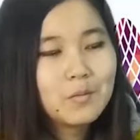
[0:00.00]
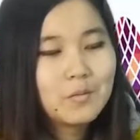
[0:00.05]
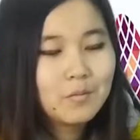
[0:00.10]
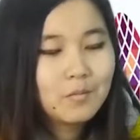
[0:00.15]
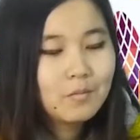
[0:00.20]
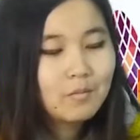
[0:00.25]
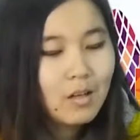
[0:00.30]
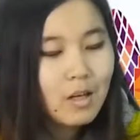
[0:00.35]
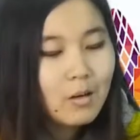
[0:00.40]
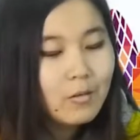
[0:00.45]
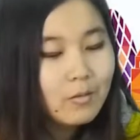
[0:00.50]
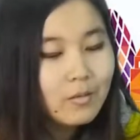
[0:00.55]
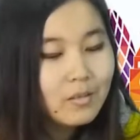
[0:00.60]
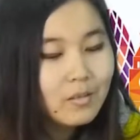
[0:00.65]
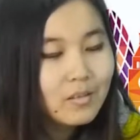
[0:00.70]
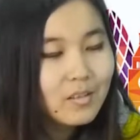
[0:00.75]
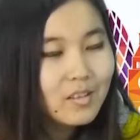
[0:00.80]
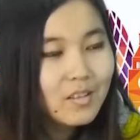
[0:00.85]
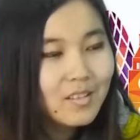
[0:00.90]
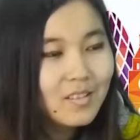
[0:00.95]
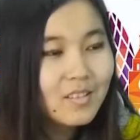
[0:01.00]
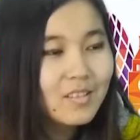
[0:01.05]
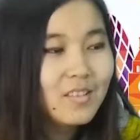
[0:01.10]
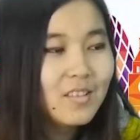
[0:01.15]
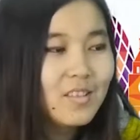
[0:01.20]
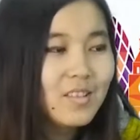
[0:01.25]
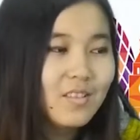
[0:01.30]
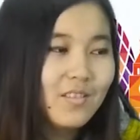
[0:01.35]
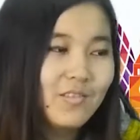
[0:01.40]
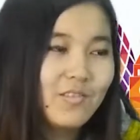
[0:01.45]
Now the sentence
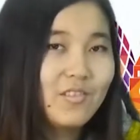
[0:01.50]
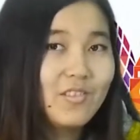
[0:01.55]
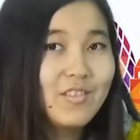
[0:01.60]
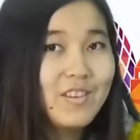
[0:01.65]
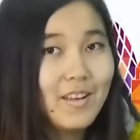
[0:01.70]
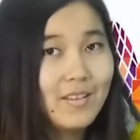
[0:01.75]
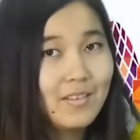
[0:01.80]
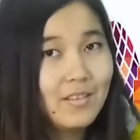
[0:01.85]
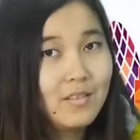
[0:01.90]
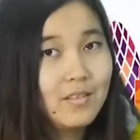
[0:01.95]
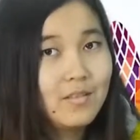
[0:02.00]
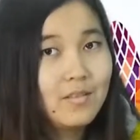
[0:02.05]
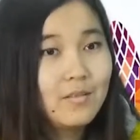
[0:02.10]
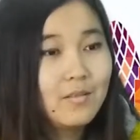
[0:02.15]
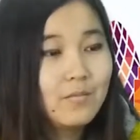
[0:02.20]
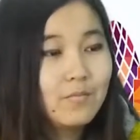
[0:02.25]
isn't redundant.